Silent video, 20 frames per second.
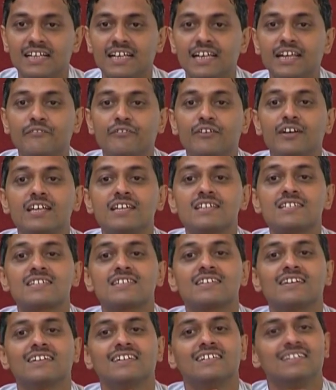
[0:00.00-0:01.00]
If it
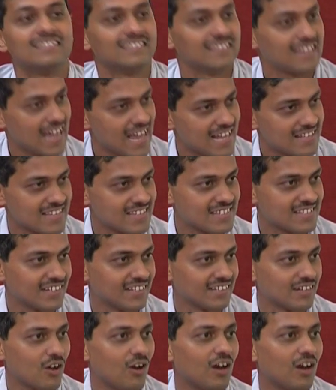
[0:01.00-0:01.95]
is as I said